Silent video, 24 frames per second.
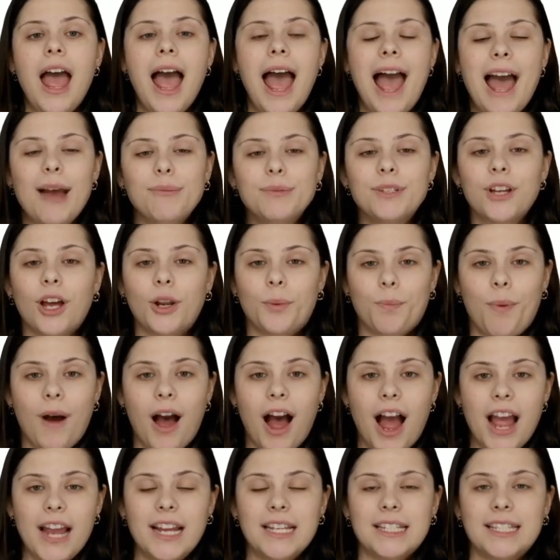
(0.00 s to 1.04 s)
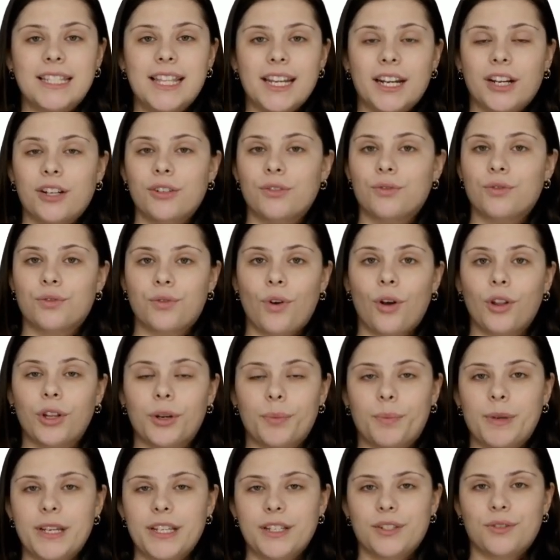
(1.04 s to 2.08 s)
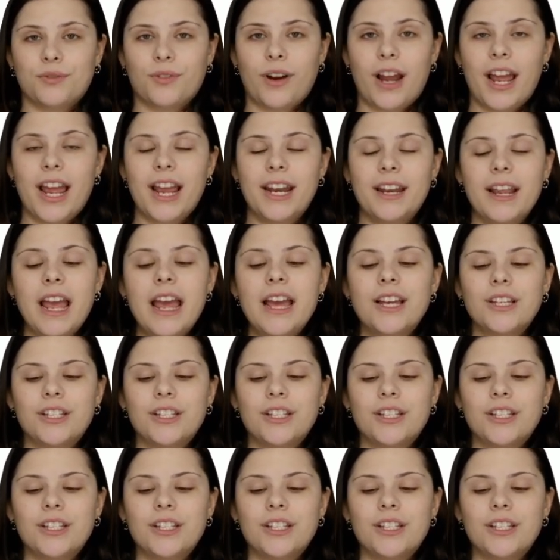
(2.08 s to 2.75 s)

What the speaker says: App.py is that controller piece, right?